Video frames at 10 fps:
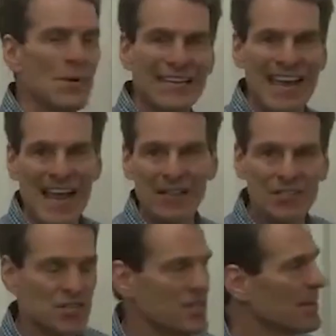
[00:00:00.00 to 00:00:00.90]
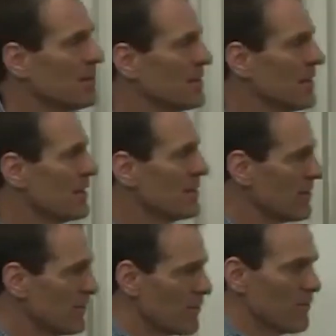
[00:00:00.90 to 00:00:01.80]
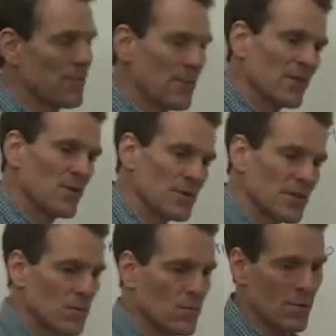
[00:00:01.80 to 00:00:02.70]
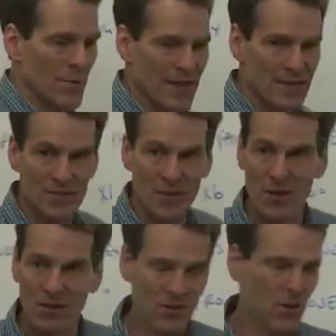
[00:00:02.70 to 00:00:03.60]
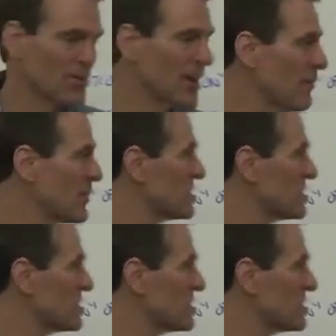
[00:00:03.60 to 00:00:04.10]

you an analogy that if you're familiar with it, will make this all go down